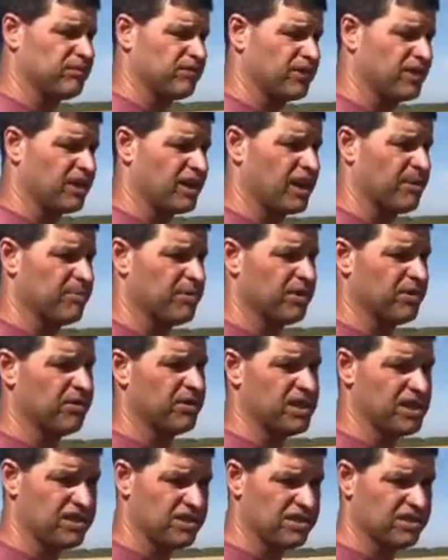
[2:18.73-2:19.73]
For a couple of
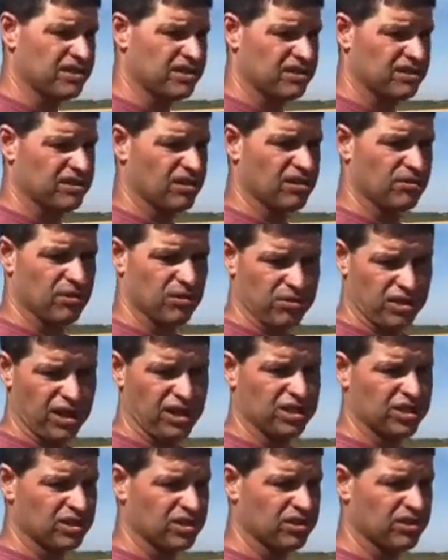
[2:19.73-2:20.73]
reasons. It's a
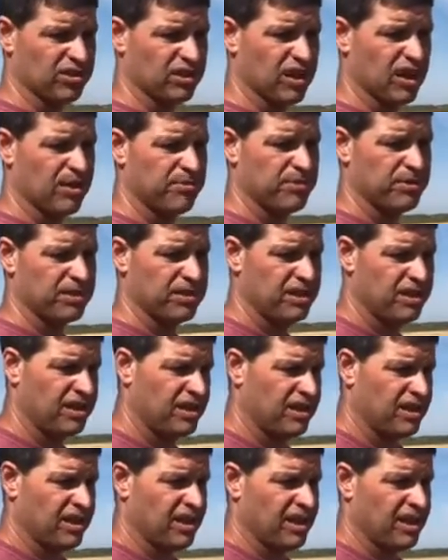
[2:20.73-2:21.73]
rotational crop,
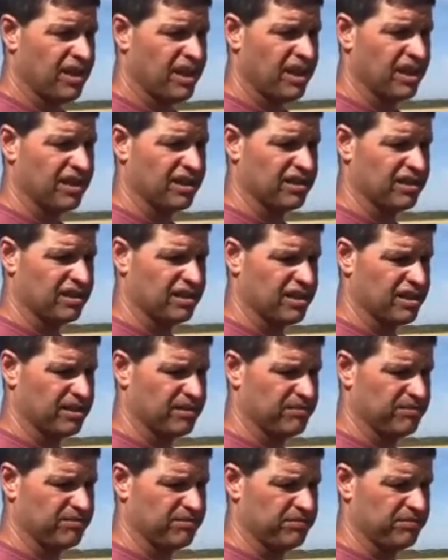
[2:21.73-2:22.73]
and
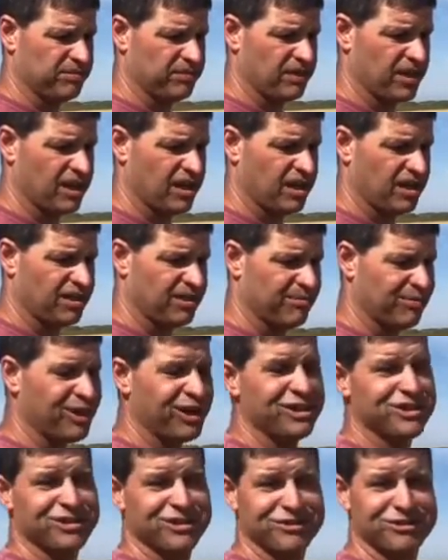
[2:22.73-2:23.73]
the
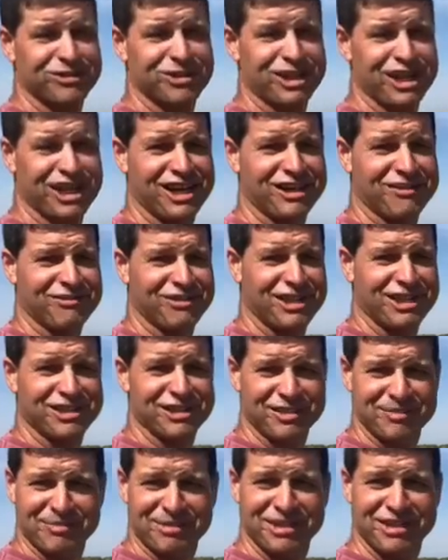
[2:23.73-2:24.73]
price of organic
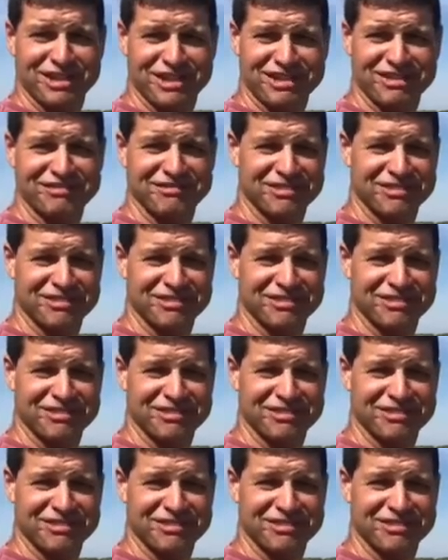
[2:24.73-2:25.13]
flax is pretty good.